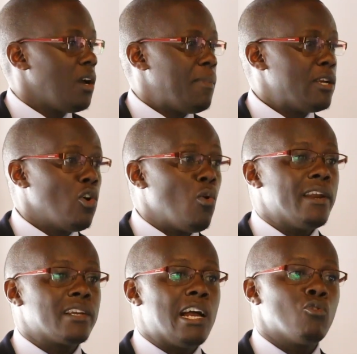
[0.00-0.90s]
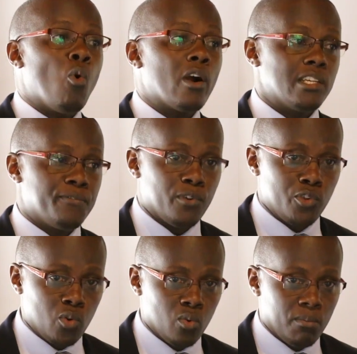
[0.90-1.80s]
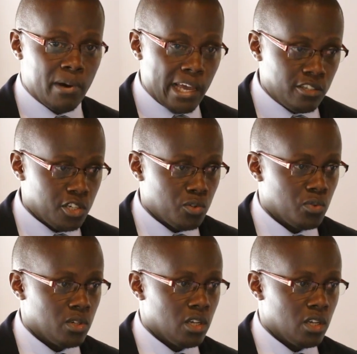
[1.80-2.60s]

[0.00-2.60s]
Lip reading: but no one can walk it for you, my Angelou.